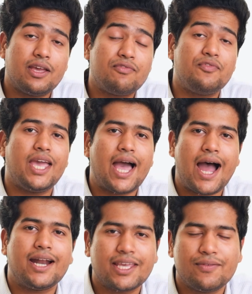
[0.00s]
if we
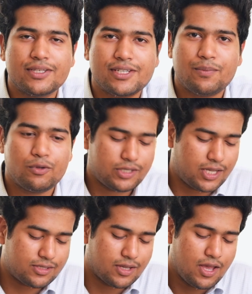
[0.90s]
had given the Step 2
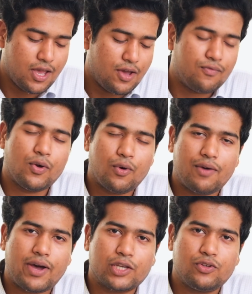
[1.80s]
CS, we would
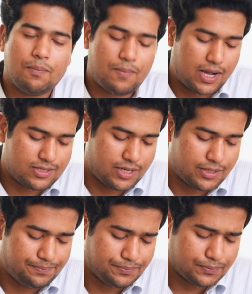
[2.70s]
have actually passed it.